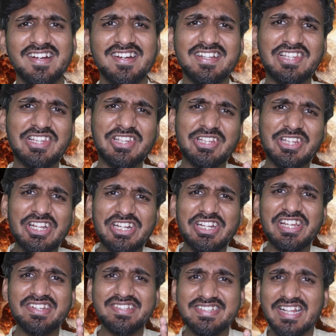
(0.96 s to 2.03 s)
a
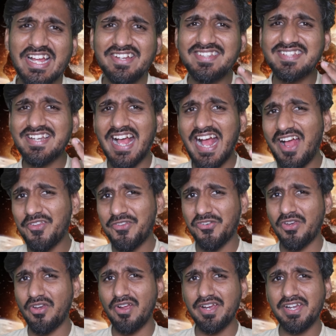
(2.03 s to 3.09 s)
city-sized
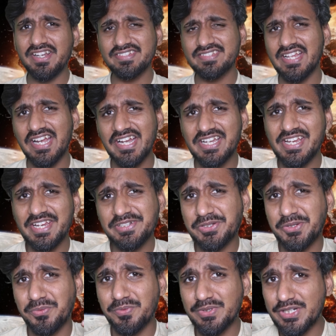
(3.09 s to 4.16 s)
asteroid is heading
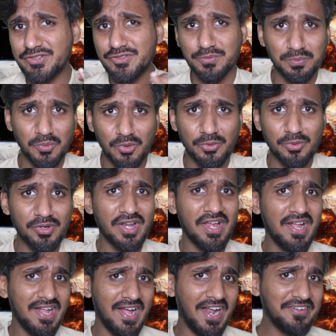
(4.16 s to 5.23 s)
towards moon
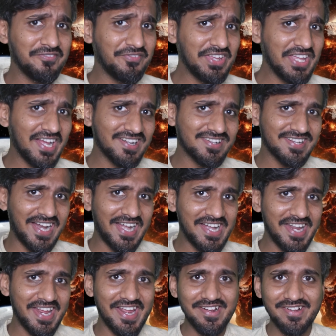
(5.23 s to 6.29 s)
and we are
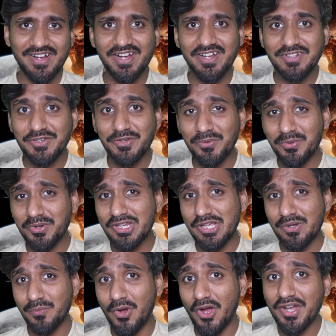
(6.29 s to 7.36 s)
sending a
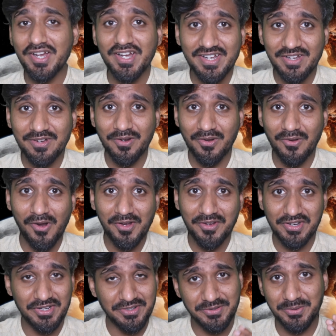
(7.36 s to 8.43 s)
nuclear warhead in a
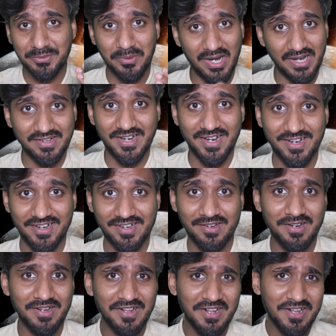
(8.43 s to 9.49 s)
rocket to attack
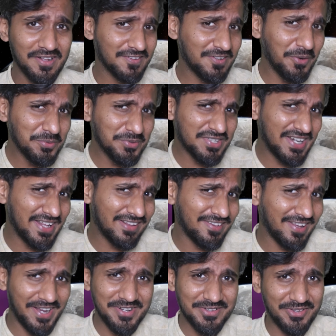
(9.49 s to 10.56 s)
it. Sounds like
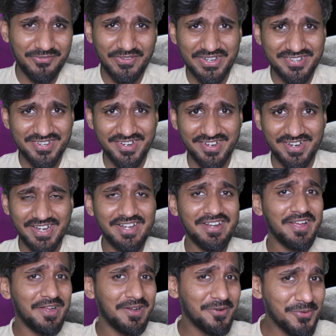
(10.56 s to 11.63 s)
science fiction, right?
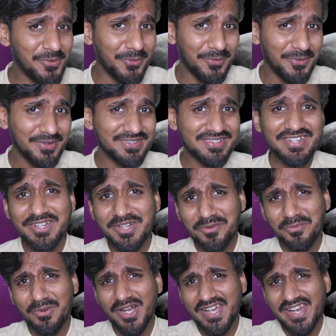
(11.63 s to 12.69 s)
No, this
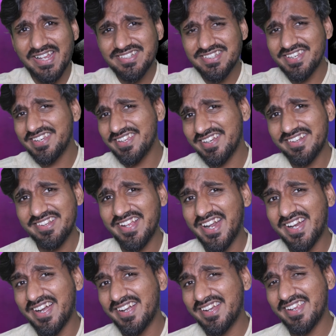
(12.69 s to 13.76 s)
is what engineers
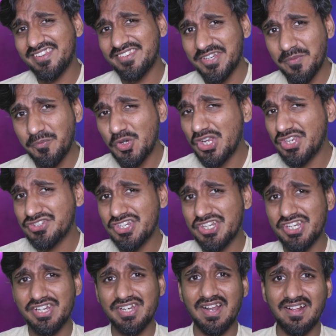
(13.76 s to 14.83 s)
are running simulation
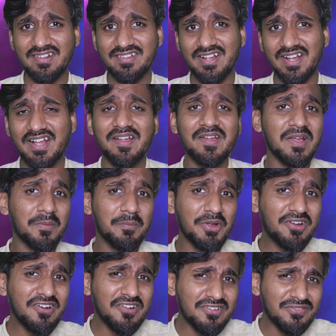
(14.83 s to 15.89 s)
in NASA,
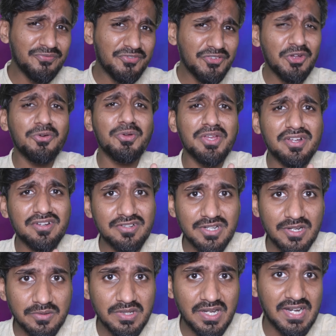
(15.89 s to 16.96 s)
because few years
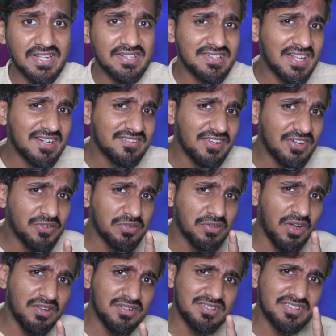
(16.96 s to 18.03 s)
down the line there is a
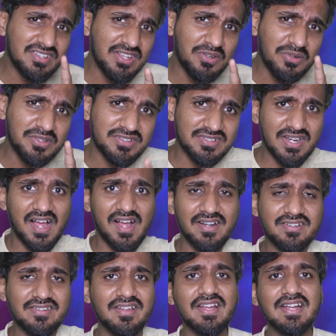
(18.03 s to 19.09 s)
non-zero
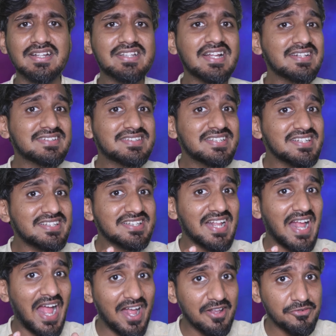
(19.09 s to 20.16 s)
chance that this
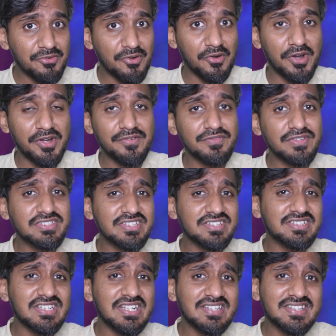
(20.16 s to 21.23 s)
asteroid, which
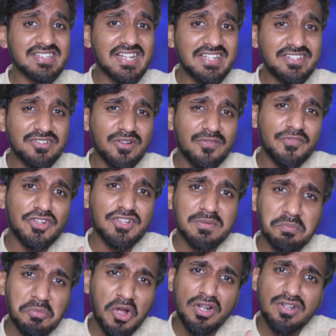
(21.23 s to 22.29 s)
is the size of a
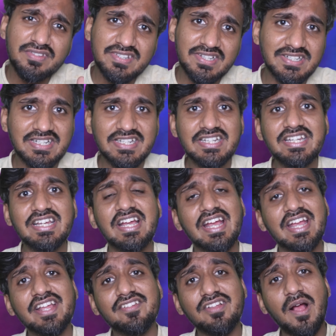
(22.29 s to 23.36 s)
small city,
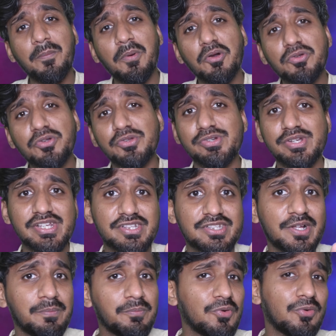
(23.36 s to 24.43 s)
is about to hit
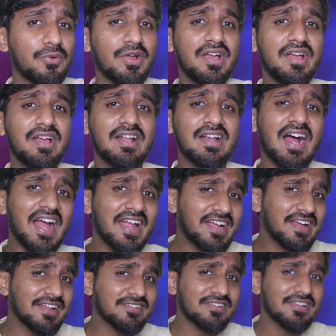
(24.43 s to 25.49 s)
the moon. Hi
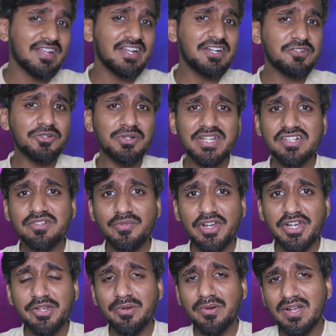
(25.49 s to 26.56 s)
guys, in today's
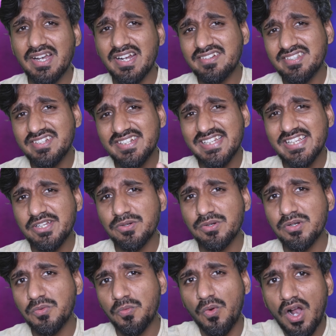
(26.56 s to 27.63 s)
video, let's
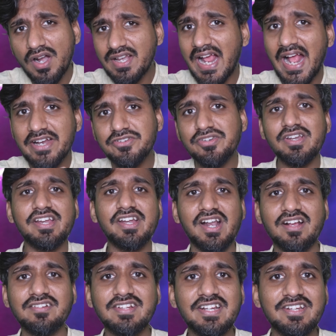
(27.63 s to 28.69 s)
decode what actually
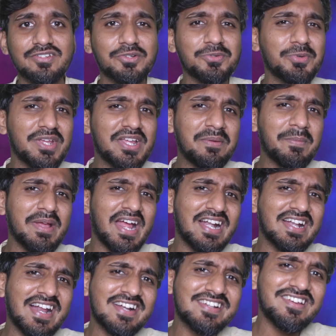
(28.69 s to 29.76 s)
NASA is doing by
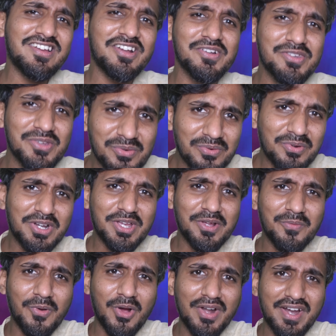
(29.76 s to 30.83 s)
attaching a nuclear
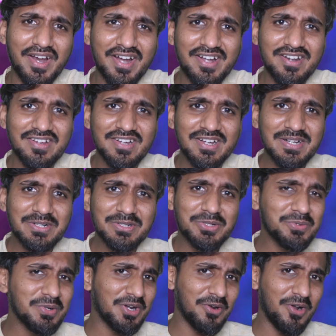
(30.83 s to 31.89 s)
warhead
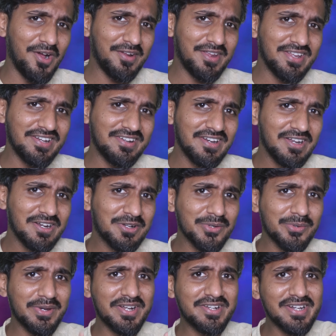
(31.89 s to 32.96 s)
to a rocket
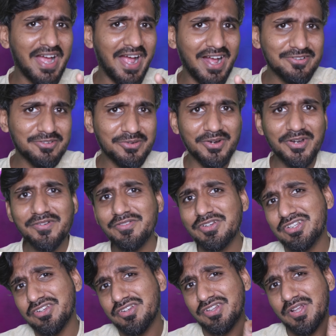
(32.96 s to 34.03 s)
to hit an asteroid
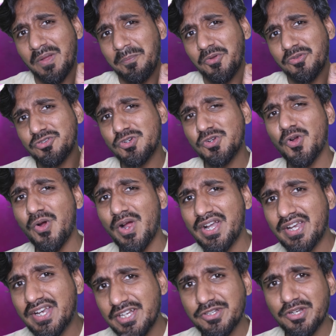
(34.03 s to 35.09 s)
which is supposed to go
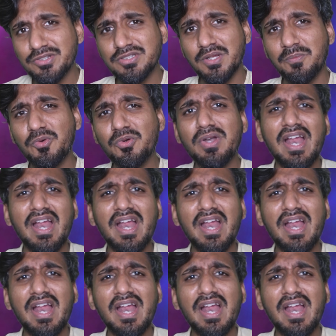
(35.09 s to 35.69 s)
and hit on the moon,